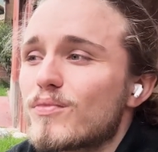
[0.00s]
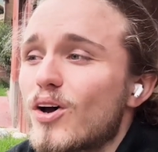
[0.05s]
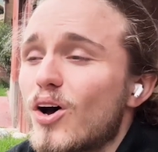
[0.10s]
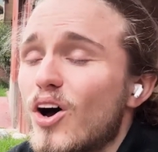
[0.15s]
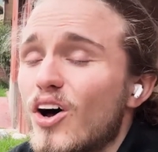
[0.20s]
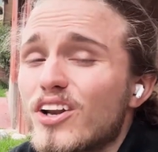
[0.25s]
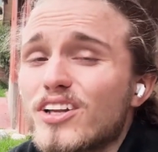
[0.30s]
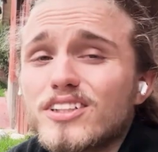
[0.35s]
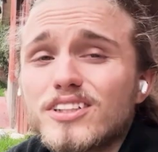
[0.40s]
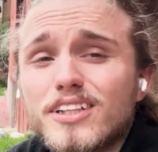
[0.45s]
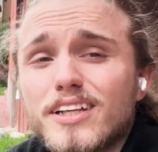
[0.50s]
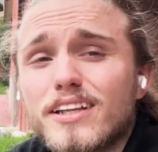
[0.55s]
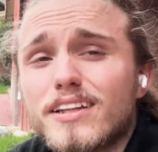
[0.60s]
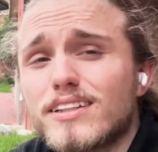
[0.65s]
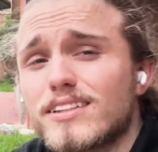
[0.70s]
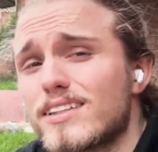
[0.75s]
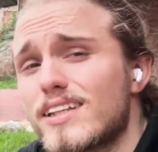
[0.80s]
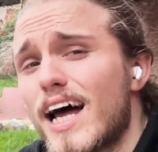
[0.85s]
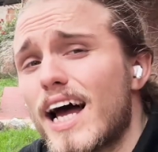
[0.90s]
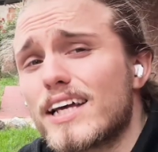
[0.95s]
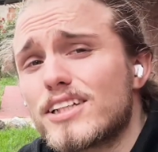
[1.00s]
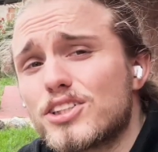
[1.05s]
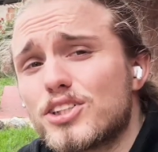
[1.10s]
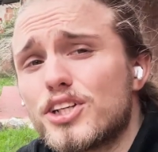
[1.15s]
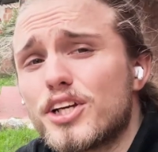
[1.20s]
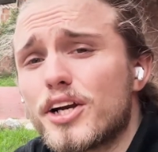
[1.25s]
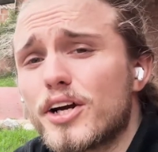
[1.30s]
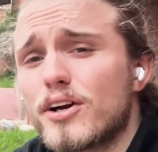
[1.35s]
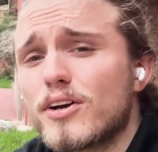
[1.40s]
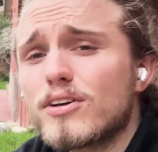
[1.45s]
Honestly, this last
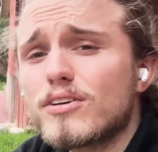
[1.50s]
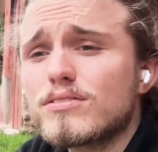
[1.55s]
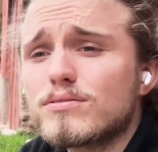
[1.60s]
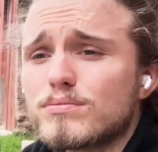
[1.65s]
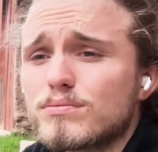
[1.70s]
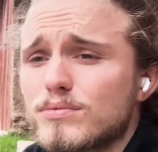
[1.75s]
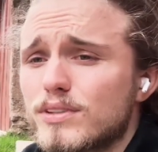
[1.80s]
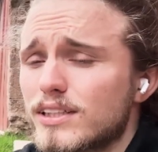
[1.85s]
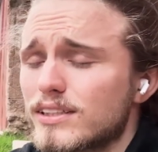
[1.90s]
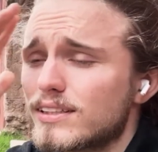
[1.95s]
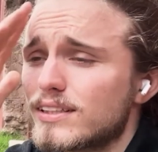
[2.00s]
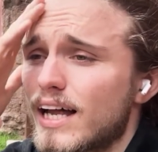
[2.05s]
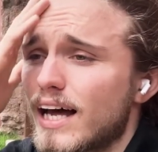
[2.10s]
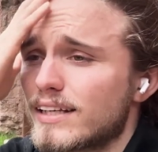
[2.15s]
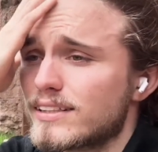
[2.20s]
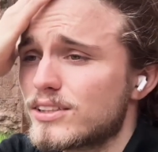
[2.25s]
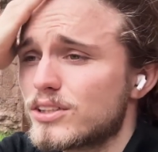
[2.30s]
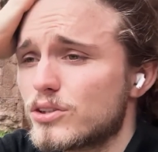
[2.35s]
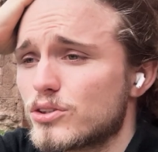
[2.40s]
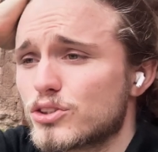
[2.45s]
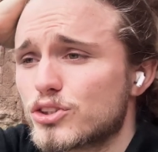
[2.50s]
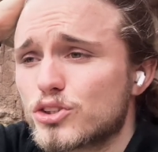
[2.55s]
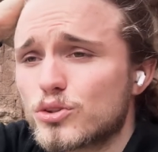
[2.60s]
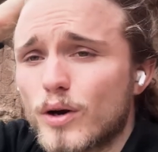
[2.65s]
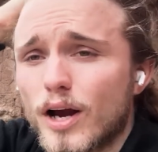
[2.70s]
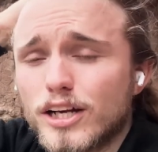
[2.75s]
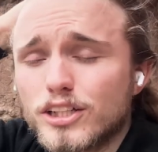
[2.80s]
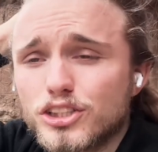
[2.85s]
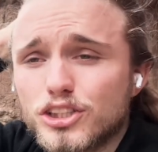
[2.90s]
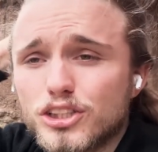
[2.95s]
little
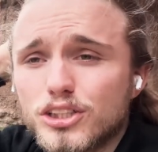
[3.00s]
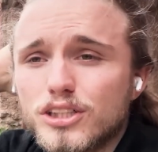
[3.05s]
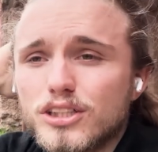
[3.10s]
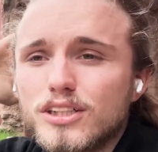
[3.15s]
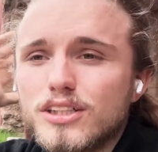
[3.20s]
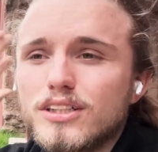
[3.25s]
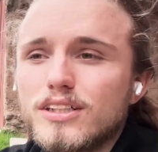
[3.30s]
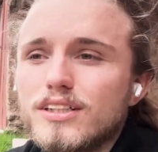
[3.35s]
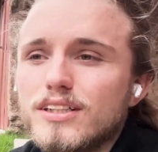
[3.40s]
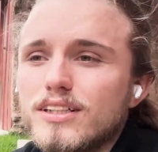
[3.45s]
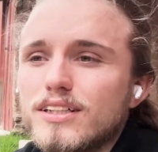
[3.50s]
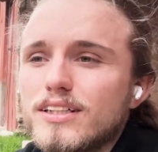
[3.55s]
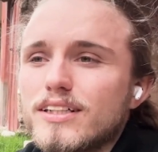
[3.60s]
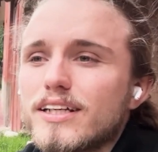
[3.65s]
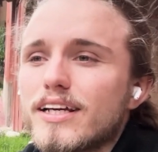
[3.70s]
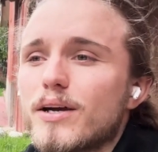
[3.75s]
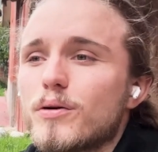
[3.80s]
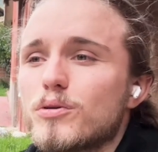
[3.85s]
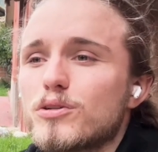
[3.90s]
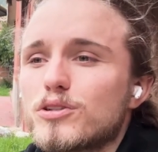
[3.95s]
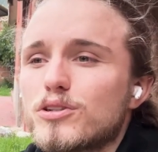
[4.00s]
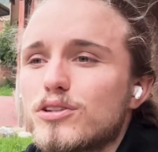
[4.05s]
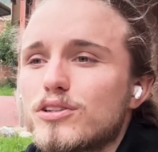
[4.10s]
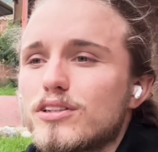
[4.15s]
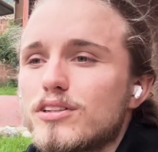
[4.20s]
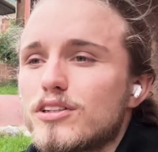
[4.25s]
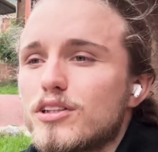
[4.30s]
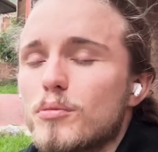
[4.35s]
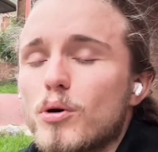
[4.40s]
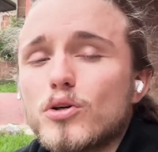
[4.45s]
stretch, it was
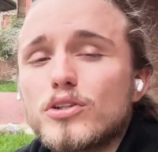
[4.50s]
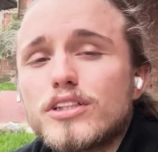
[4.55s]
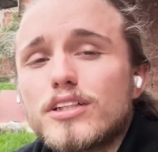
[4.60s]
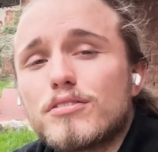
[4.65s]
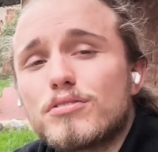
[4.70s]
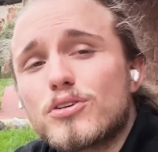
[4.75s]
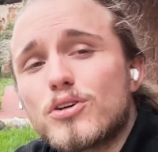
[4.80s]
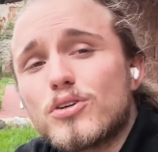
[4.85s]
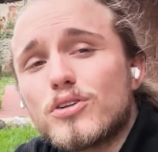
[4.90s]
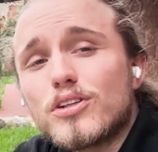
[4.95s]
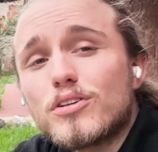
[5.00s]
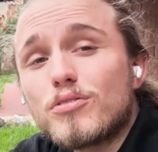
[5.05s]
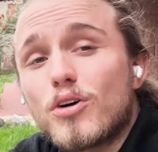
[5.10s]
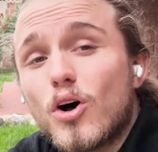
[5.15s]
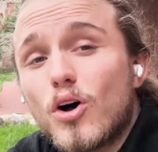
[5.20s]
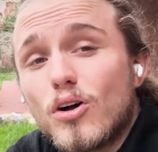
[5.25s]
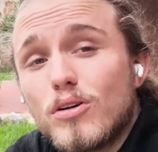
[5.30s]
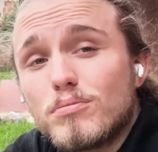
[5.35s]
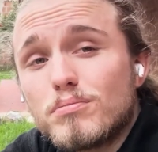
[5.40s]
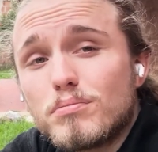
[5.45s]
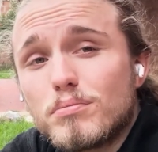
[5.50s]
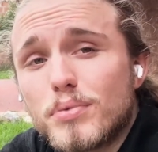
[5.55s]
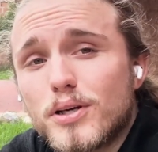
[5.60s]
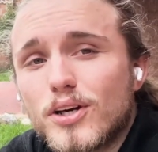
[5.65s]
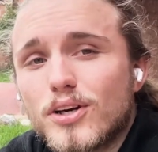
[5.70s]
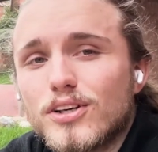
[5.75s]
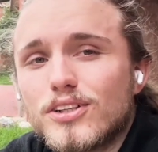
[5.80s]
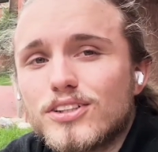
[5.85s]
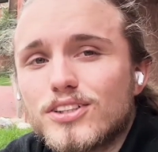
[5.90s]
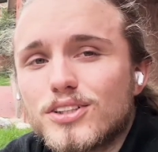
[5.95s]
the most difficult of all,
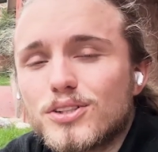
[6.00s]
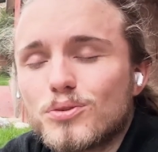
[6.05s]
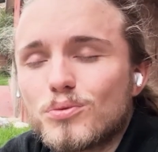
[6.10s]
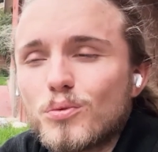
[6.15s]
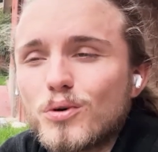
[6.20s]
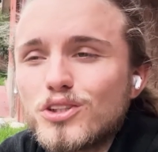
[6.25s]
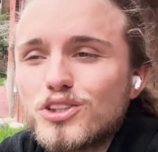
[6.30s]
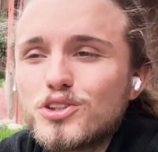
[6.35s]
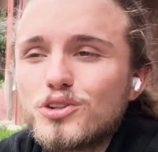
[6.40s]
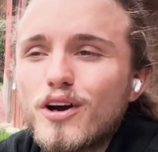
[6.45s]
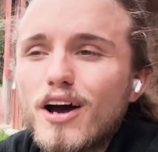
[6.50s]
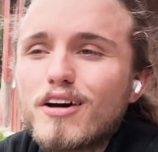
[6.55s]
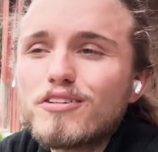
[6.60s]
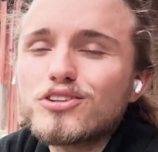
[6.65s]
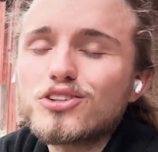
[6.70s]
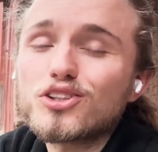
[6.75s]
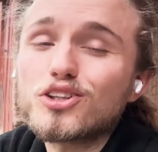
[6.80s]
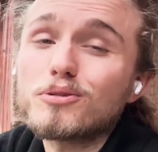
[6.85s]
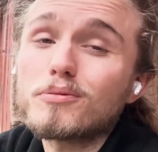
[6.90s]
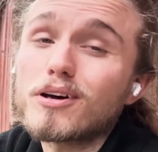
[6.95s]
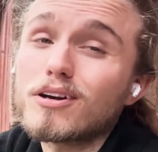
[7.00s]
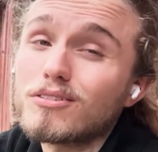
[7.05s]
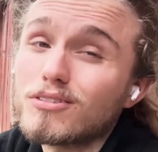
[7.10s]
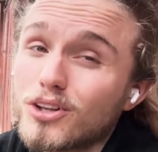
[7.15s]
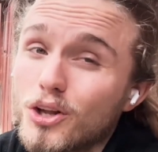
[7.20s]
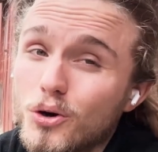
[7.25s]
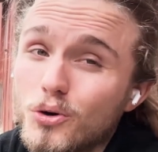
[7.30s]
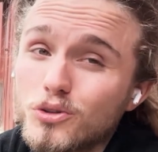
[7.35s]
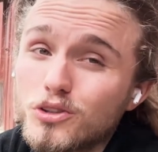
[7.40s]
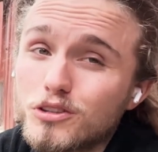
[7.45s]
because once you have a certain amount of
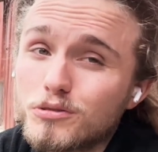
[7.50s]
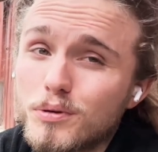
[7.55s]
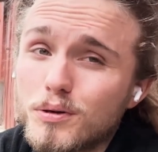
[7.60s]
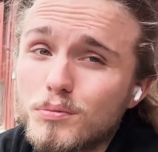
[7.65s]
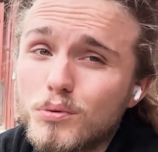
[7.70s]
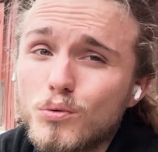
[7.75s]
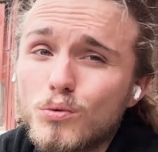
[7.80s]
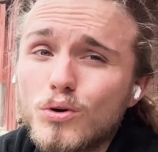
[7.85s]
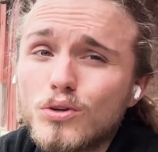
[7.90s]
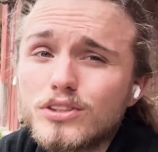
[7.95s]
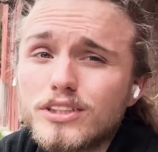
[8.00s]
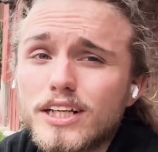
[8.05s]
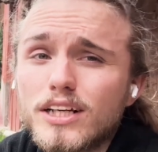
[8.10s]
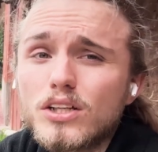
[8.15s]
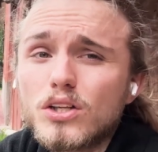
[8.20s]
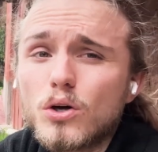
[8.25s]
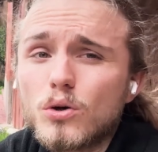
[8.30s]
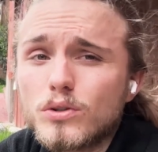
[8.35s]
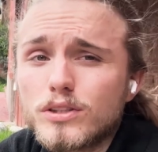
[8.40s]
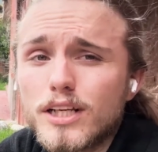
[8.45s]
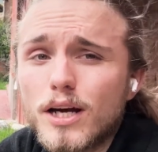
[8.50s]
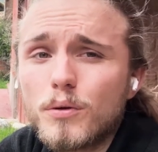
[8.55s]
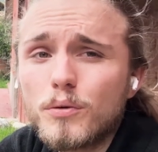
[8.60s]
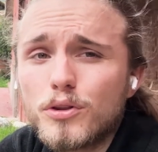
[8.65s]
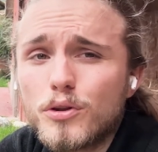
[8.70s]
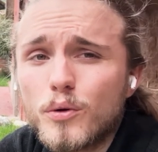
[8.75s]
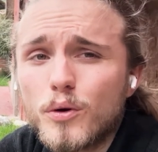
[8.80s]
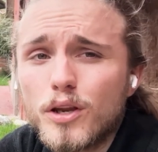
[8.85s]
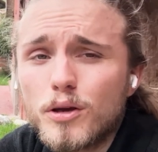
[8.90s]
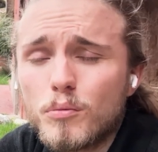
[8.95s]
loans, people won't take loans out
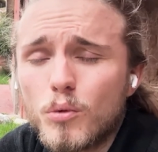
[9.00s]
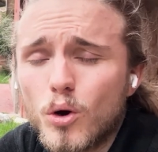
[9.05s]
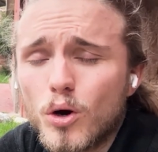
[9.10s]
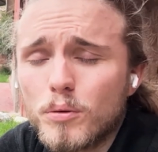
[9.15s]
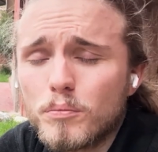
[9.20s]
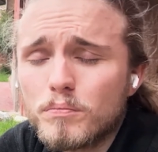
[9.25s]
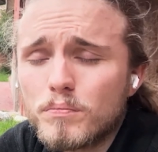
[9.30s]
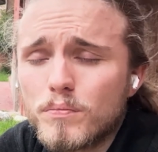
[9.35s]
with you anymore.